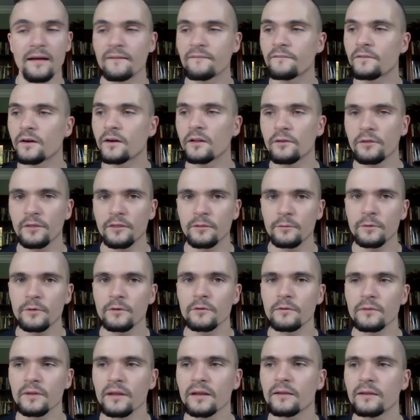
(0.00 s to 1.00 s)
followed
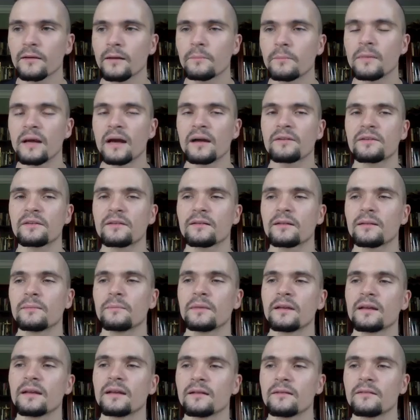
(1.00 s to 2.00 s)
through like a
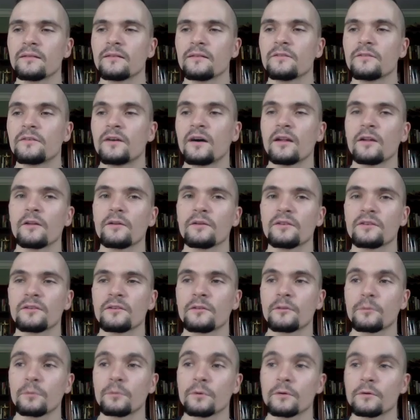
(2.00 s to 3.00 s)
masculine man follows
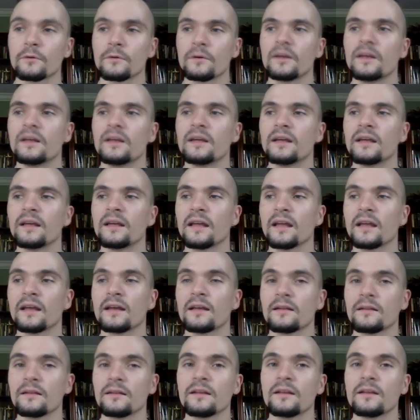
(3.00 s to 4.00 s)
through,
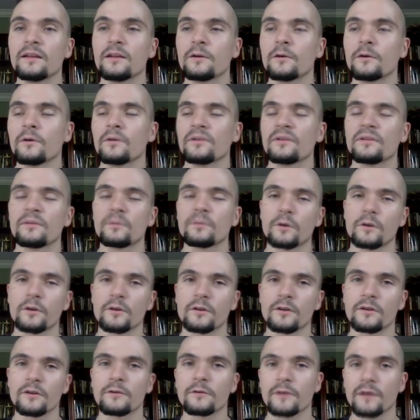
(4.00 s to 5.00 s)
and he holds his
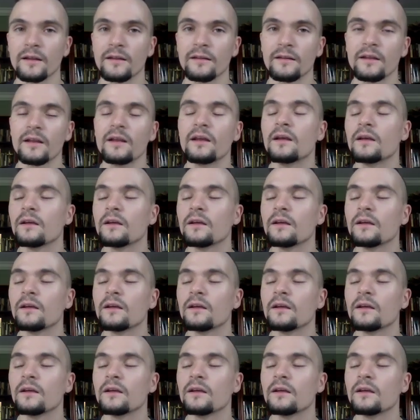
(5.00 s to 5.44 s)
word, right?